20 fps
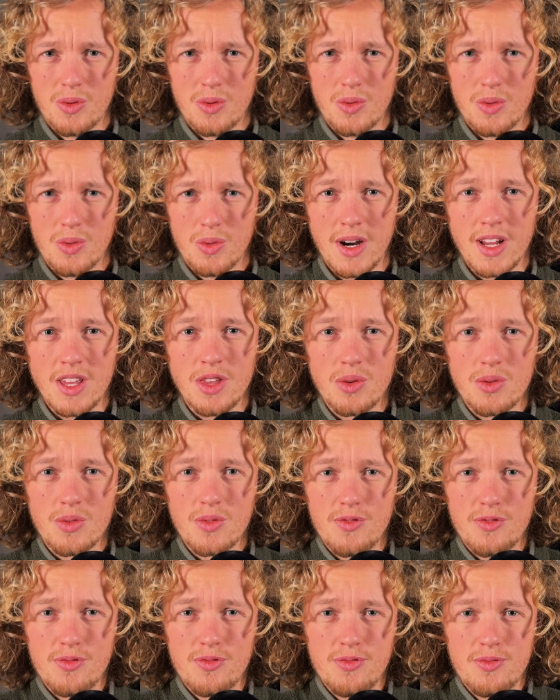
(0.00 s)
where you
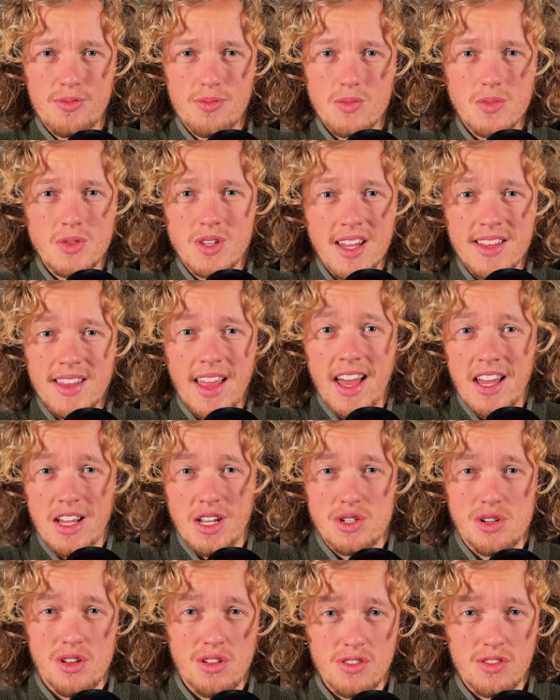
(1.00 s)
get
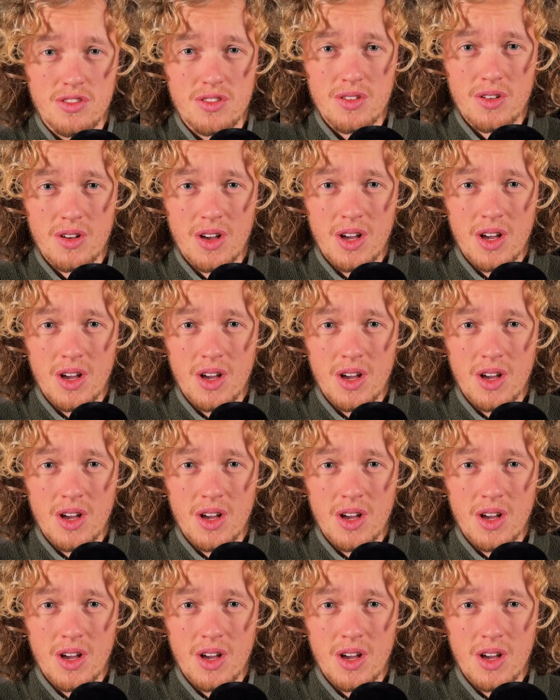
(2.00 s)
anxious